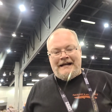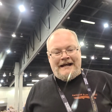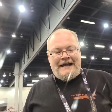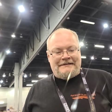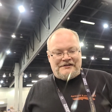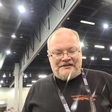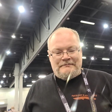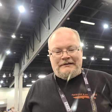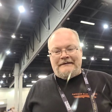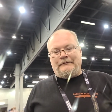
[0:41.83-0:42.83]
I hand
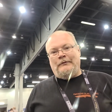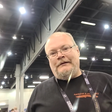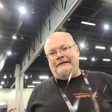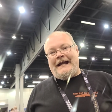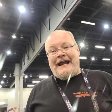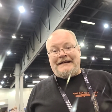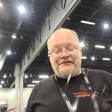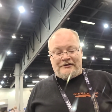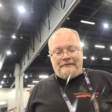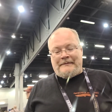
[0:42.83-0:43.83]
assemble every one. I hand
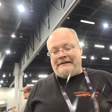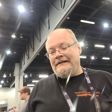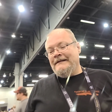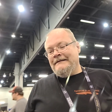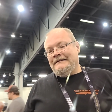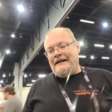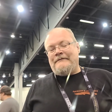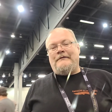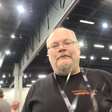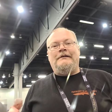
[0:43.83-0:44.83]
sharpen
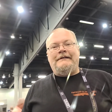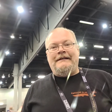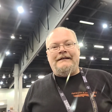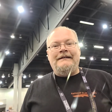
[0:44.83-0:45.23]
every one.